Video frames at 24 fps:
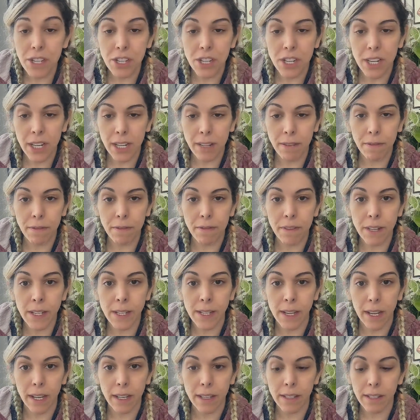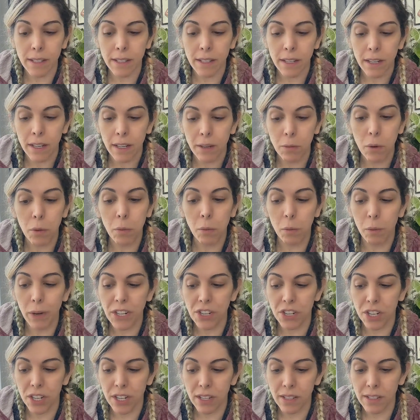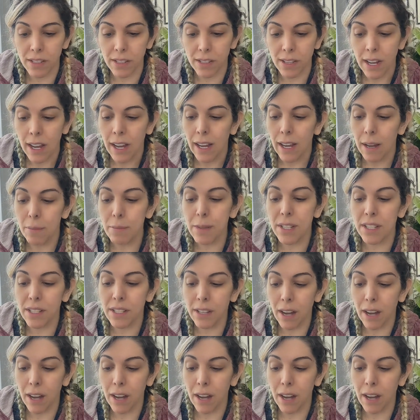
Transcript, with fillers: Who mentioned any physics? We're witches.